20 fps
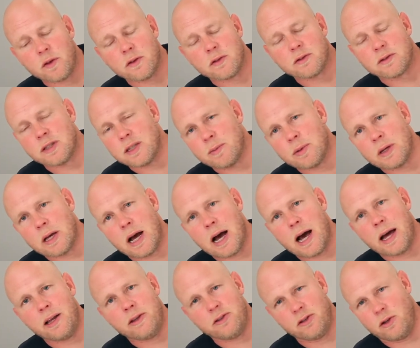sleeping
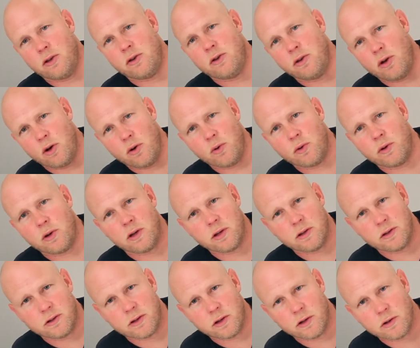hot is a known
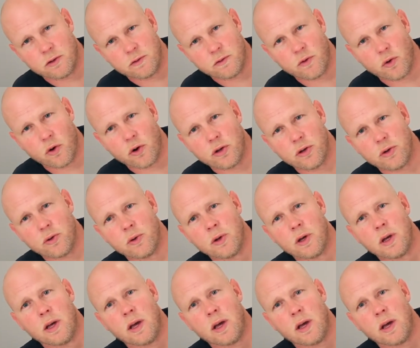concern for you,